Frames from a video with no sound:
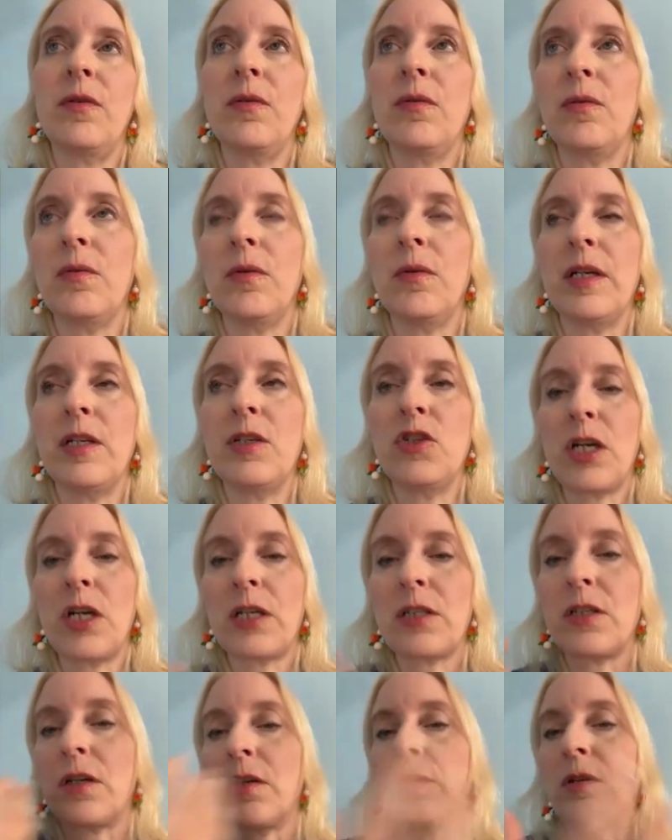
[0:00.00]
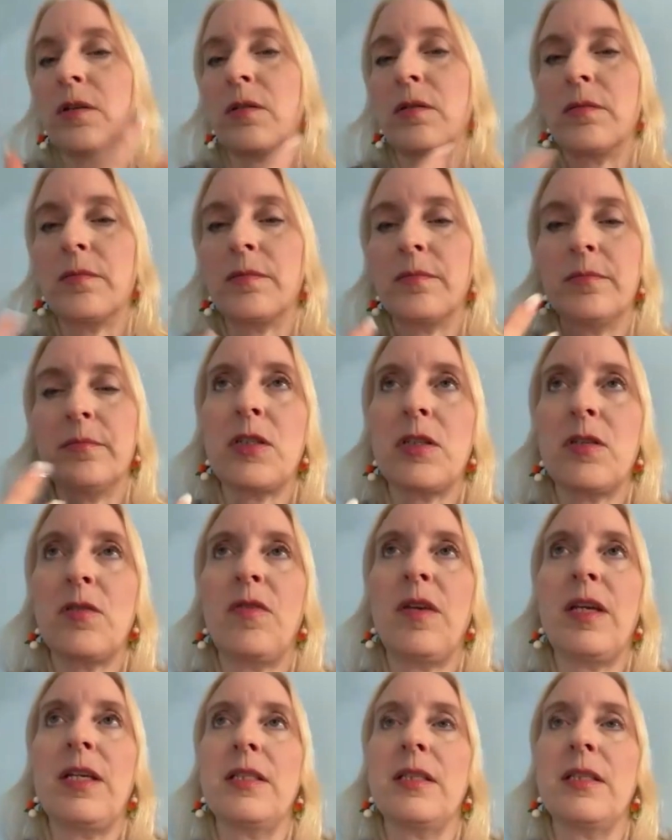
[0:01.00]
you inject other parts of the
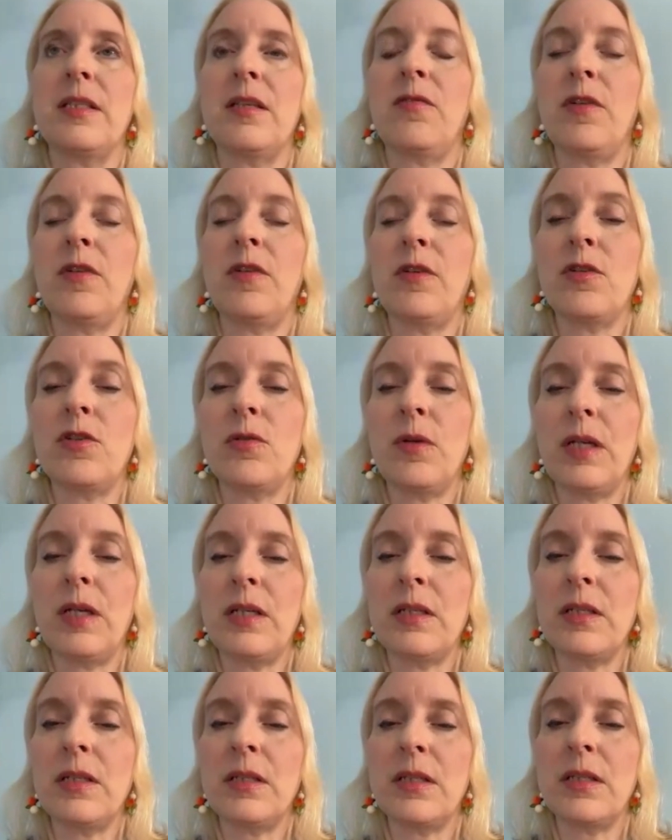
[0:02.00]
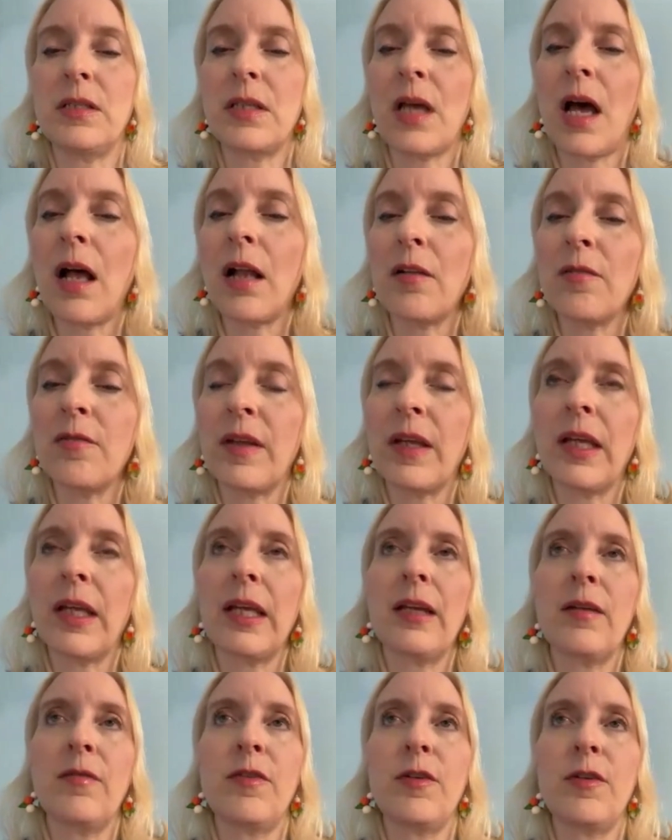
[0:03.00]
face, if you're doing
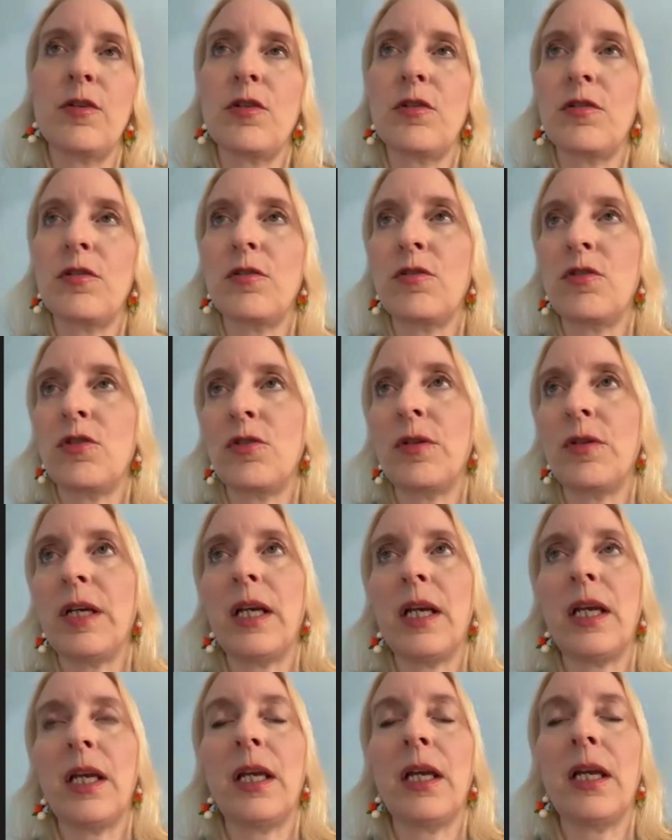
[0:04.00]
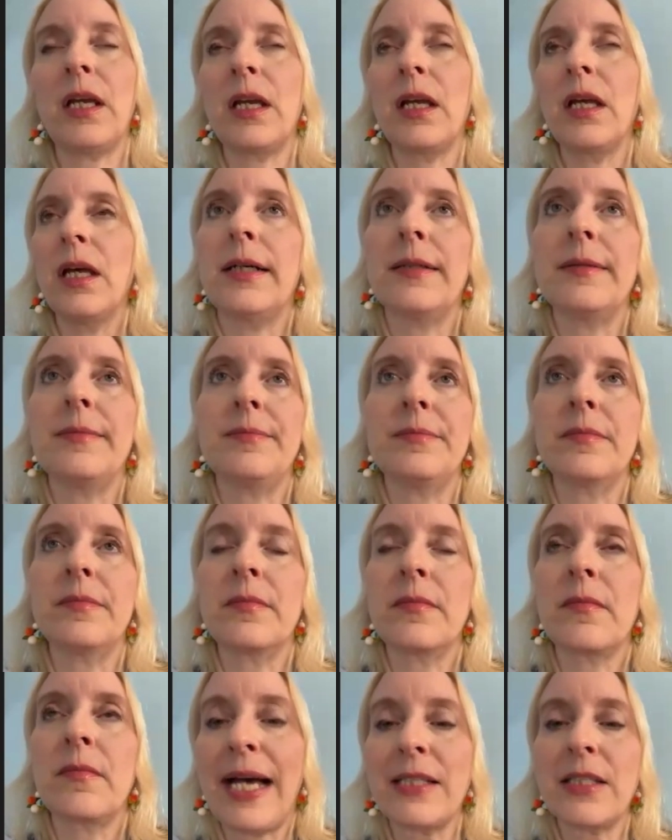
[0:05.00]
dissolving, if you're treating
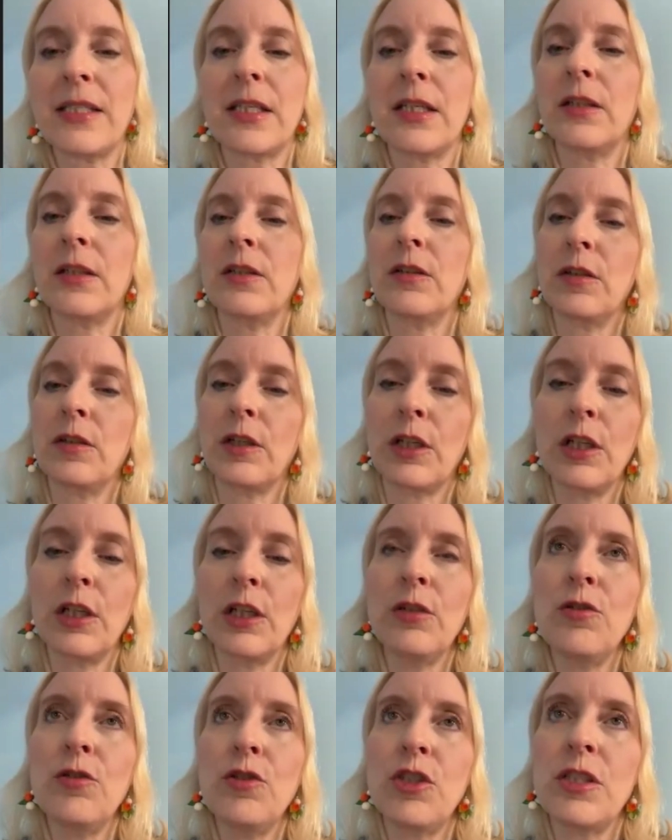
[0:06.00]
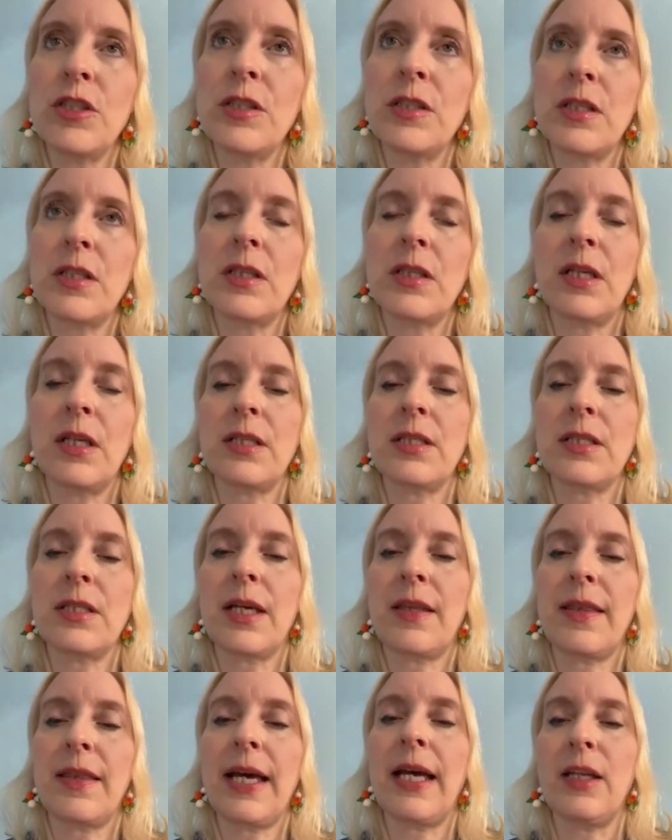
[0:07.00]
vascular occlusions and things
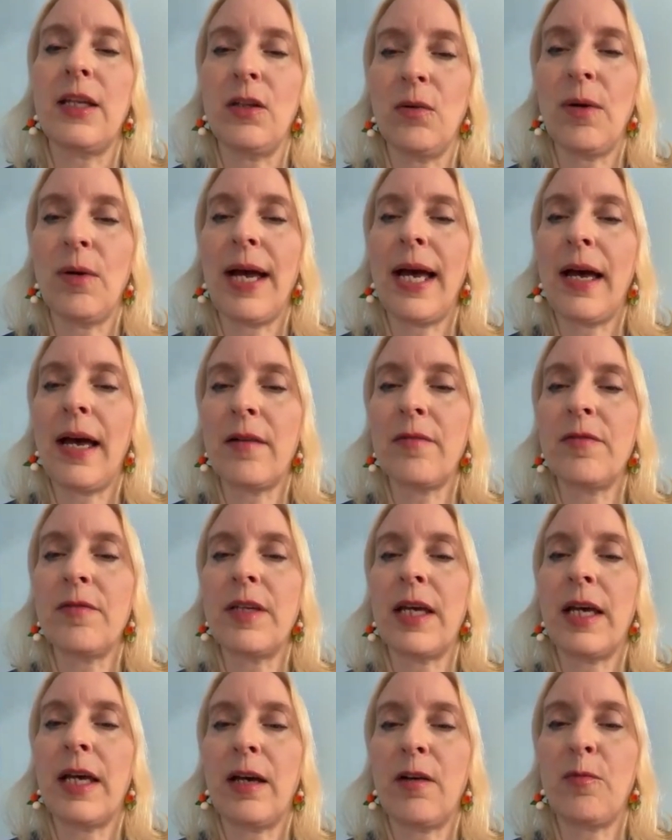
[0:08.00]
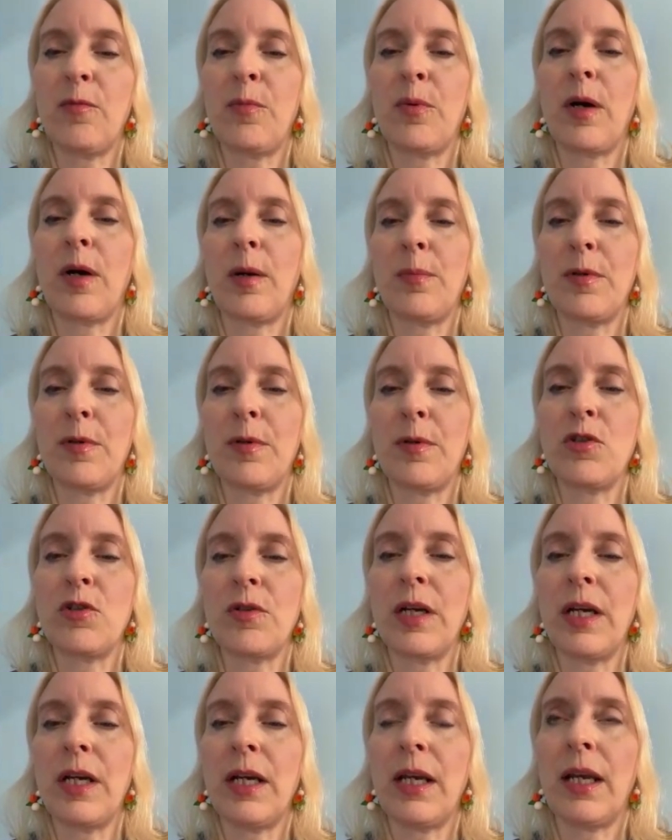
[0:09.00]
like that, you have to have proper
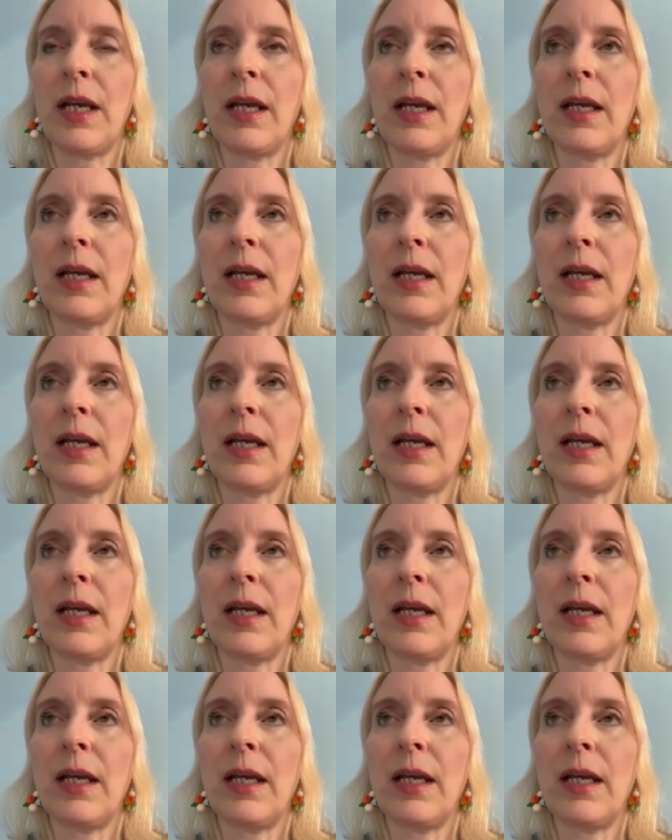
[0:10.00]
training.